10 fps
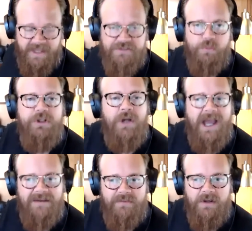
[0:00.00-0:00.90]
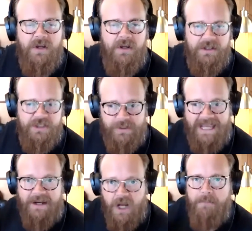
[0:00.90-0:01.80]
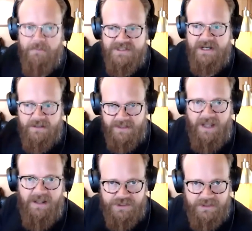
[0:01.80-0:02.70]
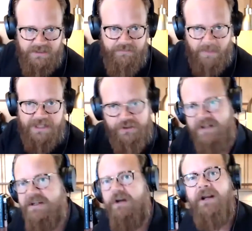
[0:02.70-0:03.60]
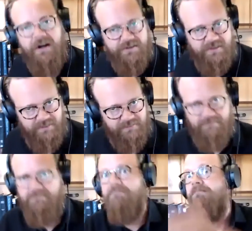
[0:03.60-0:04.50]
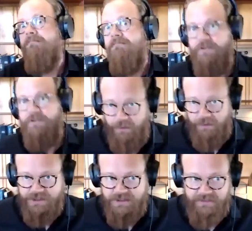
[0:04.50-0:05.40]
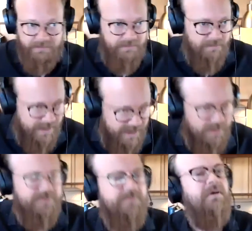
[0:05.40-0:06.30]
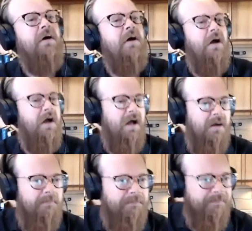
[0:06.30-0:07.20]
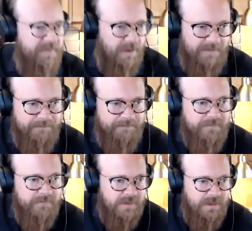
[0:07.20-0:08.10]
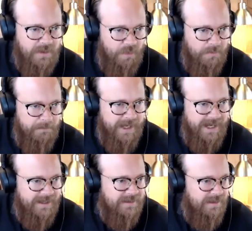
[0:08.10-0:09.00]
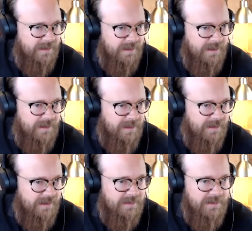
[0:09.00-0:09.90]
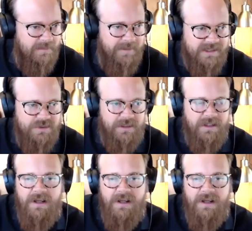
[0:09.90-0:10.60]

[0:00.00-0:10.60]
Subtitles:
That's where you get complementarian theology from a Trinitarian heresy. Subordination. Anyways, all right. Going back to it.